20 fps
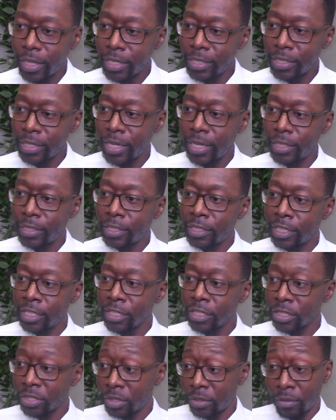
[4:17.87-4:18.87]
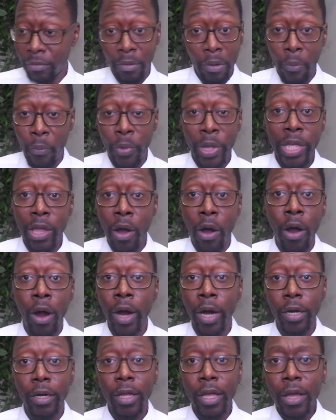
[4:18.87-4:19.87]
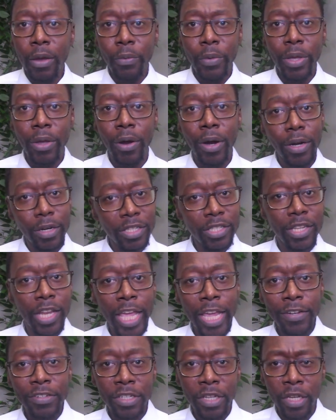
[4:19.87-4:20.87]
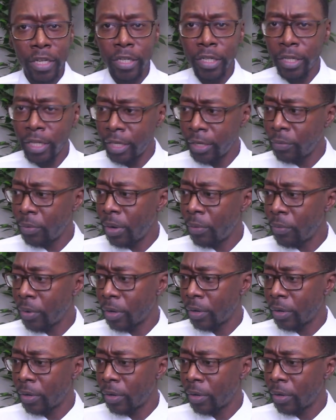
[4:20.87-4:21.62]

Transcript: They said to Jesus, we aren't a slave to anyone.